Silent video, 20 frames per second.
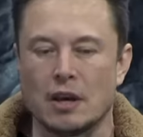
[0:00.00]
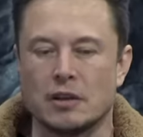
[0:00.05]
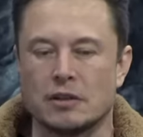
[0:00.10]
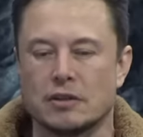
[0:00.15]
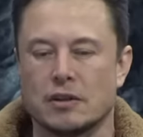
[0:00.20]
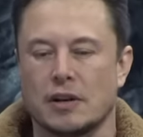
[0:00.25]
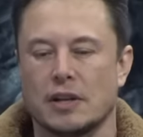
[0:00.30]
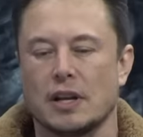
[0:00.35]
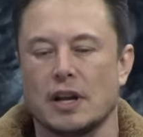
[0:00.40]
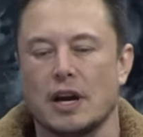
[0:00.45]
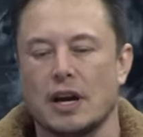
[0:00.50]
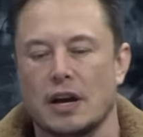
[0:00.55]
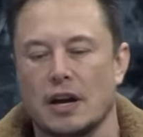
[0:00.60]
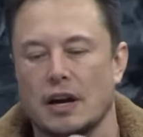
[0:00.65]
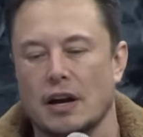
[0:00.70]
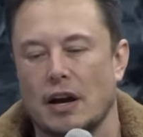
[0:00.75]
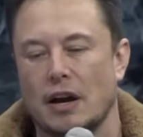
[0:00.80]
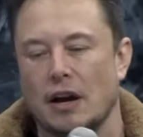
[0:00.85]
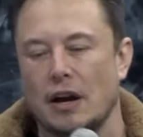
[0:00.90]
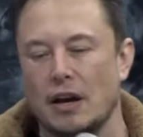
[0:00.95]
So
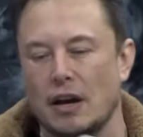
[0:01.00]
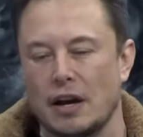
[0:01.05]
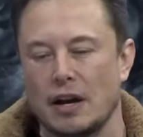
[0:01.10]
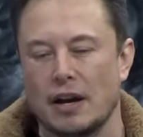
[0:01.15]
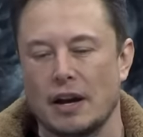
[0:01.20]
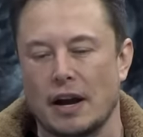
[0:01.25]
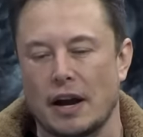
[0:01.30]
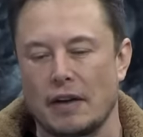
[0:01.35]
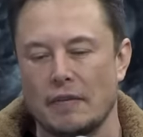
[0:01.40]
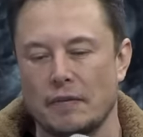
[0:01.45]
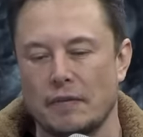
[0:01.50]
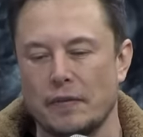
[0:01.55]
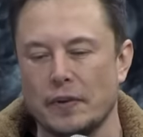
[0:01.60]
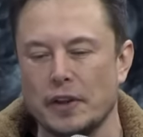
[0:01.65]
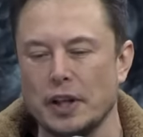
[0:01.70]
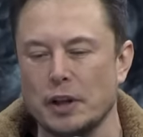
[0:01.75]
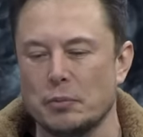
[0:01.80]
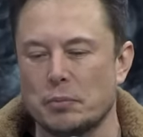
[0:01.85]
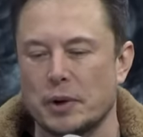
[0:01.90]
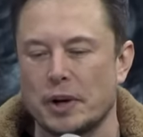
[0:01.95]
I, I, I'm
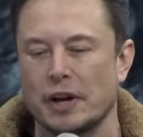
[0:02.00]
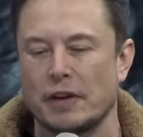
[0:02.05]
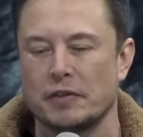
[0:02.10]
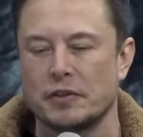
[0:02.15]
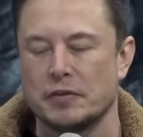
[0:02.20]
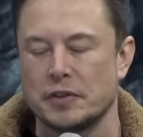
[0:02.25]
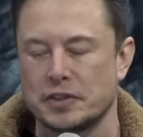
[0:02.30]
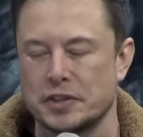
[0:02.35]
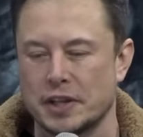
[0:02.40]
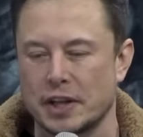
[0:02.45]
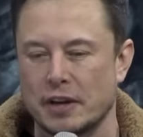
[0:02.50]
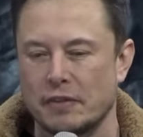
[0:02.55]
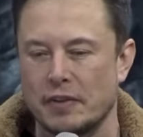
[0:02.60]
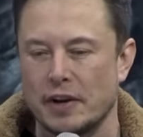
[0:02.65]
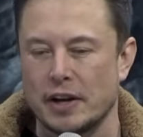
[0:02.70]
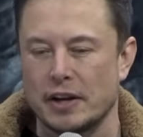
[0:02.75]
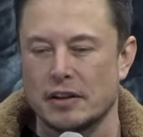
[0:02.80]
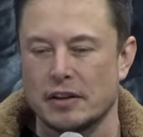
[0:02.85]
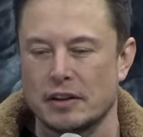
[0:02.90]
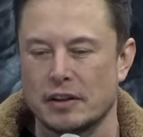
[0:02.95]
feeling pretty optimistic
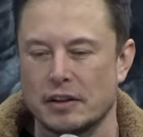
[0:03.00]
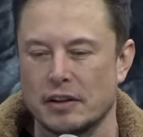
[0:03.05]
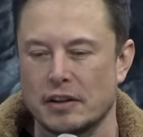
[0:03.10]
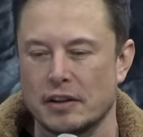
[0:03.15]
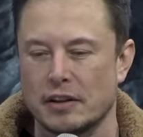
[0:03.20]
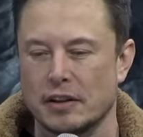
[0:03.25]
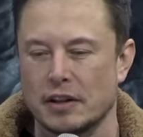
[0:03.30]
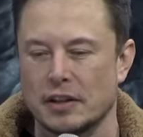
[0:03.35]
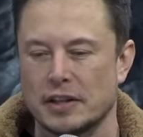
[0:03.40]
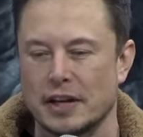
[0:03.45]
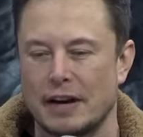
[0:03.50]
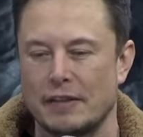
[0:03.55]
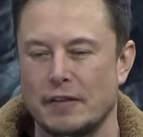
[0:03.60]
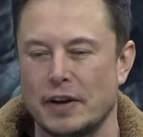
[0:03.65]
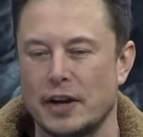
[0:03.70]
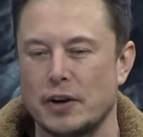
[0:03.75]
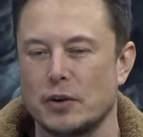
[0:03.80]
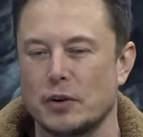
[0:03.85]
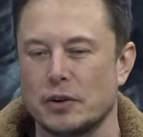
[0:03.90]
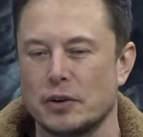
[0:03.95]
about the
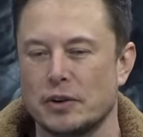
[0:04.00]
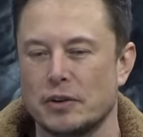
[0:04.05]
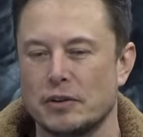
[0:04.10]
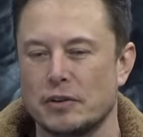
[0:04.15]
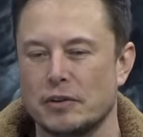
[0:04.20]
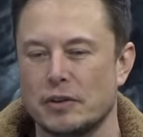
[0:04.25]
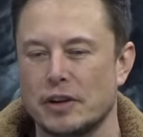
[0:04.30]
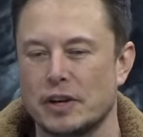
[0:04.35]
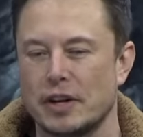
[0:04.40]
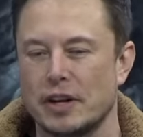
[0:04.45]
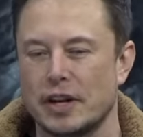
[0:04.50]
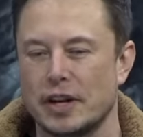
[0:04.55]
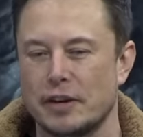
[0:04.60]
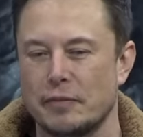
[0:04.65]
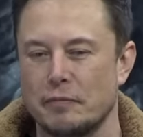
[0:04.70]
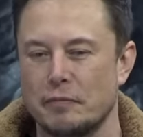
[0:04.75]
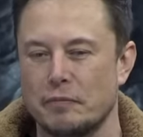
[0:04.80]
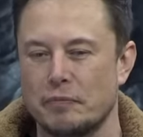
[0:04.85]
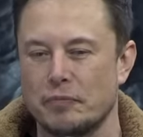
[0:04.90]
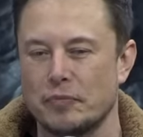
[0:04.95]
timeline, although
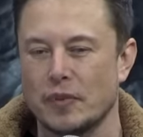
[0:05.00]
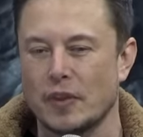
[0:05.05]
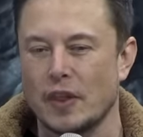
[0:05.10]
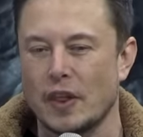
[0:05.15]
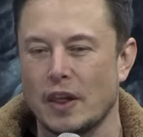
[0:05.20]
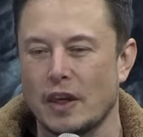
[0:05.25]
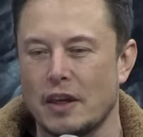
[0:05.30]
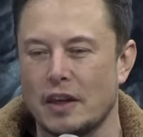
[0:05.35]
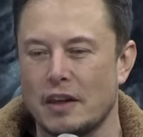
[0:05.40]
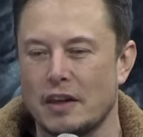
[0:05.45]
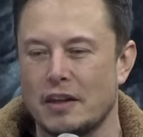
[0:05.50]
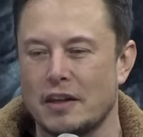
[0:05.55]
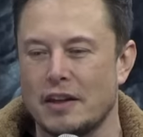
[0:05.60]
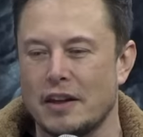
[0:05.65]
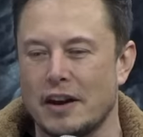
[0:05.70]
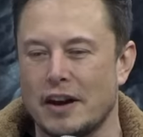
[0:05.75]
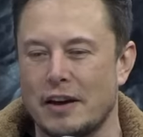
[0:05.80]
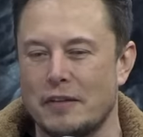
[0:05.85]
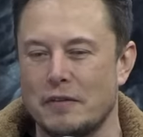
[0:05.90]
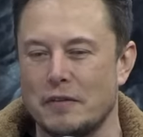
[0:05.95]
um,
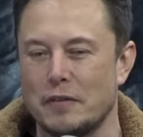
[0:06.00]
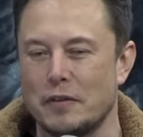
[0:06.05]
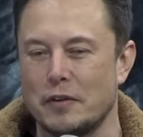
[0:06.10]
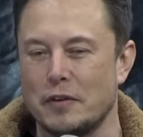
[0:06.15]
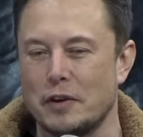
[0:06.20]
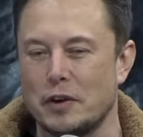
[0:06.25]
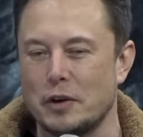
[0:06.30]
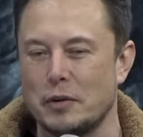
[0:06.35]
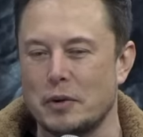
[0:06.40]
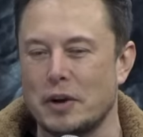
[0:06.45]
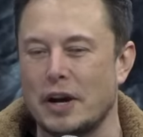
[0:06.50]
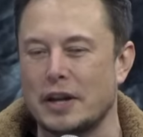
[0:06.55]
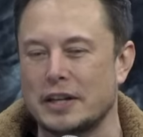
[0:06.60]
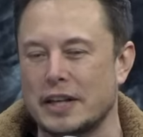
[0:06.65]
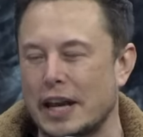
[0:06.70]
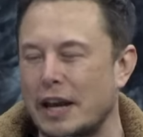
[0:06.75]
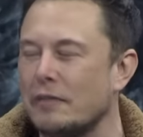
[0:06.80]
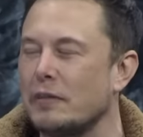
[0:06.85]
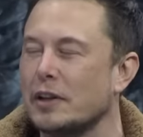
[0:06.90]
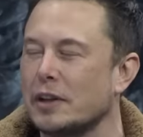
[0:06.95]
I'm, I
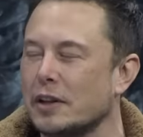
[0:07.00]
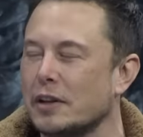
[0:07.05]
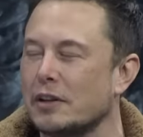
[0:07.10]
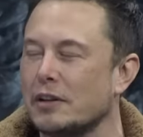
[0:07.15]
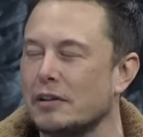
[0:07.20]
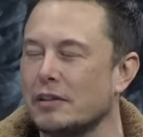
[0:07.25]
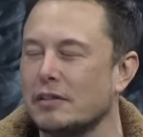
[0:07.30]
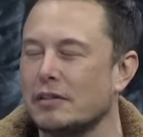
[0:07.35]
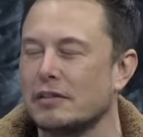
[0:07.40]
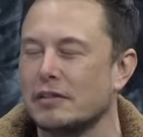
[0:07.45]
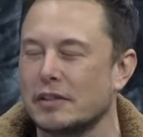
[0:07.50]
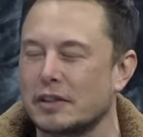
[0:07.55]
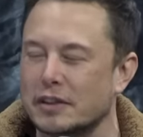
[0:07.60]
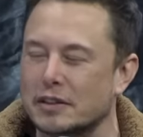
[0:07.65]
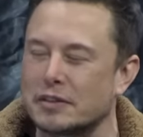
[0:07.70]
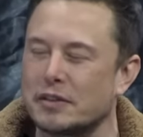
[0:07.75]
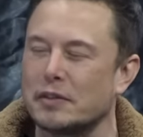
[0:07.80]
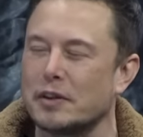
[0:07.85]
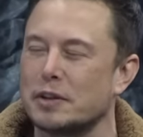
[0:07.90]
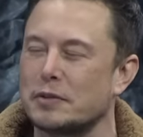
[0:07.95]
can be a little,
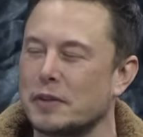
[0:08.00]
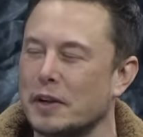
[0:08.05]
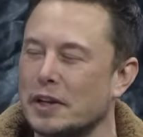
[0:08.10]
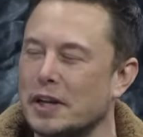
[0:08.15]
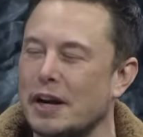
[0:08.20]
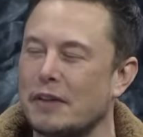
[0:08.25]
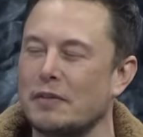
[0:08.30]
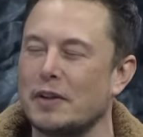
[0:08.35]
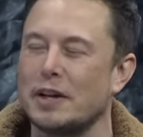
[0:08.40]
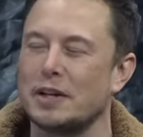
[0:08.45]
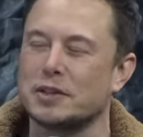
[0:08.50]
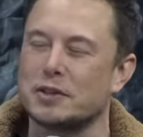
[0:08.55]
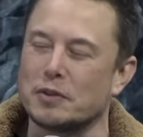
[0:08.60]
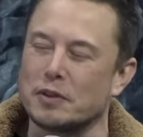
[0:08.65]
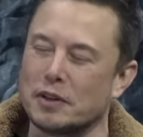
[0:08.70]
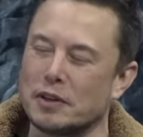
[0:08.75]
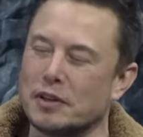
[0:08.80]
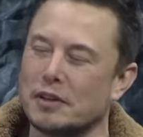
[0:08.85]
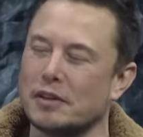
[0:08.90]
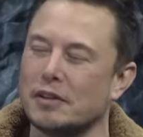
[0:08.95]
sometimes my timelines are a
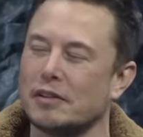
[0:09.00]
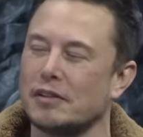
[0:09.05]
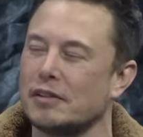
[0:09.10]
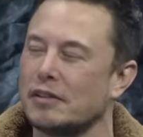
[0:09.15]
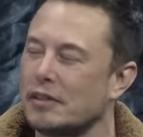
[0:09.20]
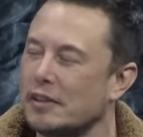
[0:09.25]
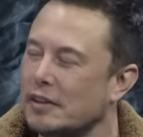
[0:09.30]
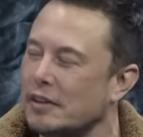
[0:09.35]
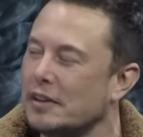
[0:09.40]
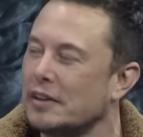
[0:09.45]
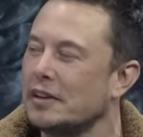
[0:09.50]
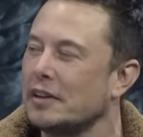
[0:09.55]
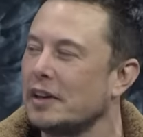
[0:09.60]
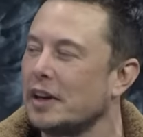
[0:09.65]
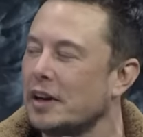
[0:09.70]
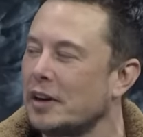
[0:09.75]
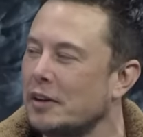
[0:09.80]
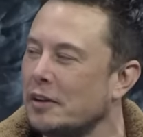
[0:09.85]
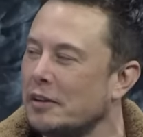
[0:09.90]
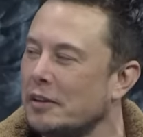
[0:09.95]
little, you
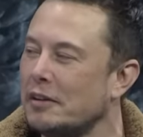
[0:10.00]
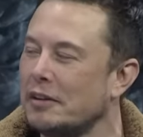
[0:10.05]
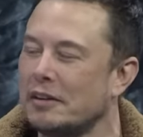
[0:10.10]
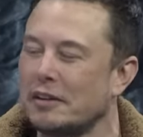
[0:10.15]
know.